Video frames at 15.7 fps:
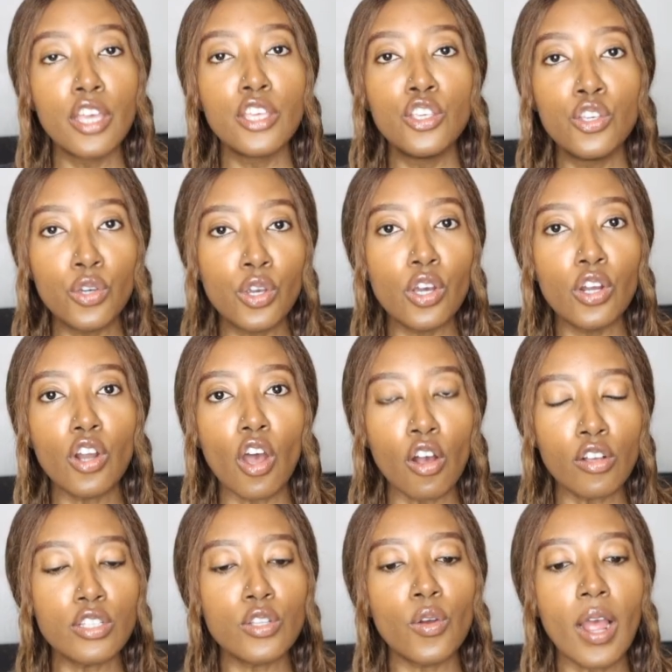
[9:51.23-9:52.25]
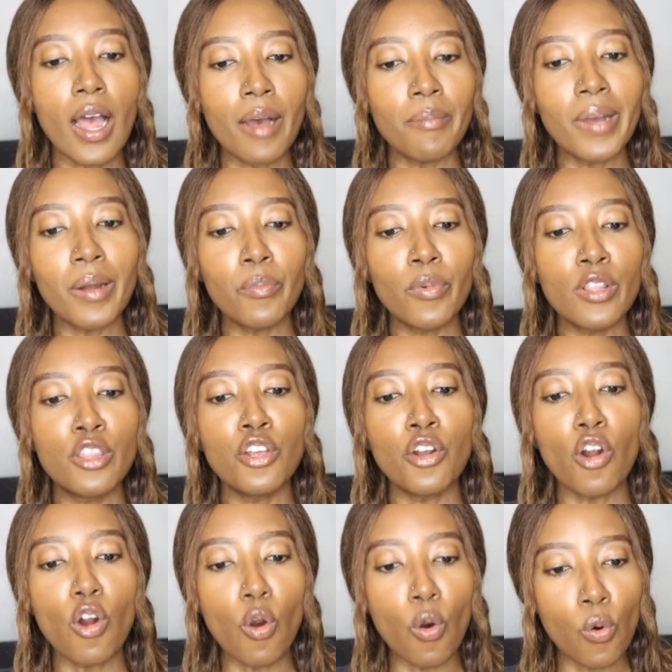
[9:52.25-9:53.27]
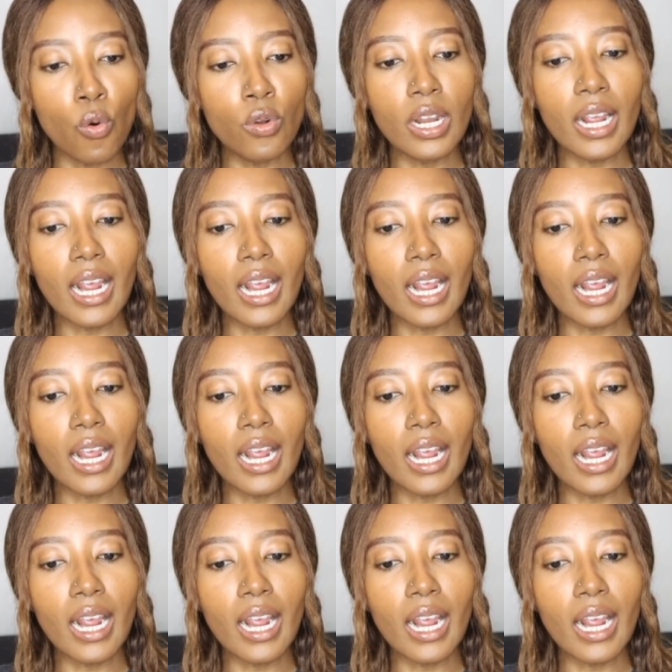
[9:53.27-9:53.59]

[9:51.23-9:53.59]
You could also come up with your own